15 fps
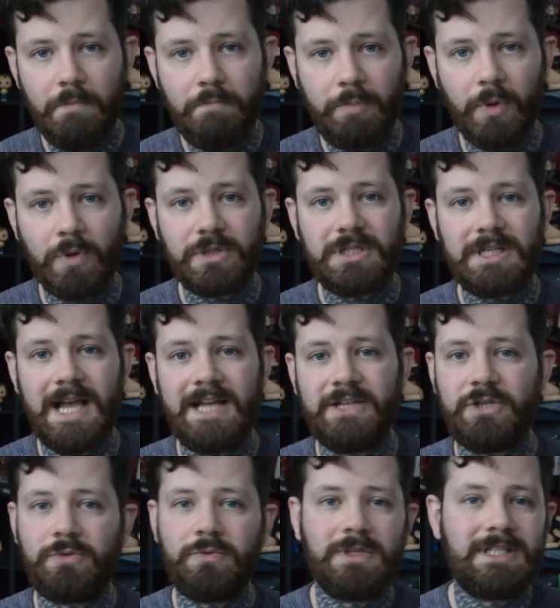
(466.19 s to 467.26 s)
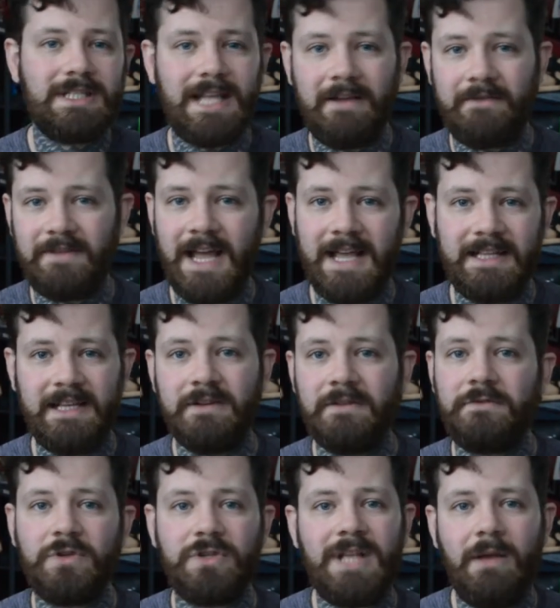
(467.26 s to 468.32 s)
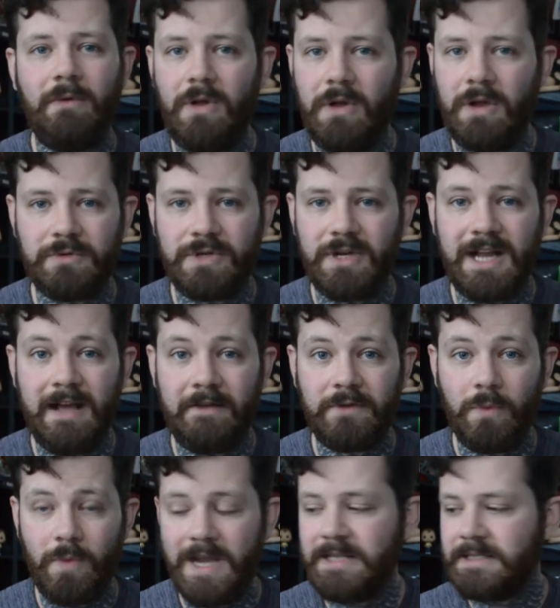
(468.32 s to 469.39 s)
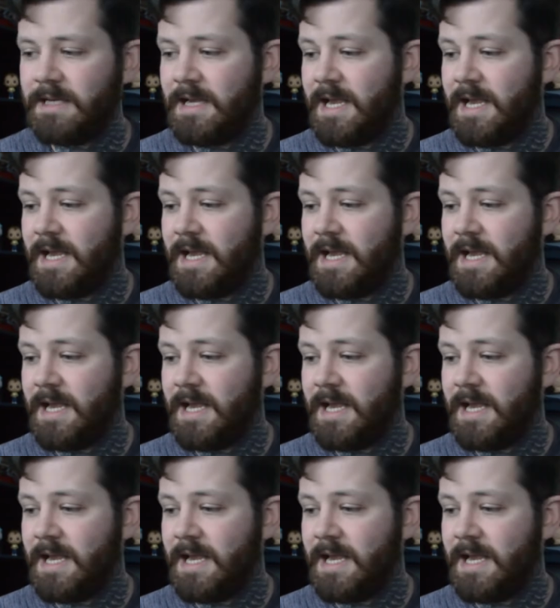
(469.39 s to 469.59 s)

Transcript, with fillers: but I just wanted to have an idea of just how long I was going to have to wait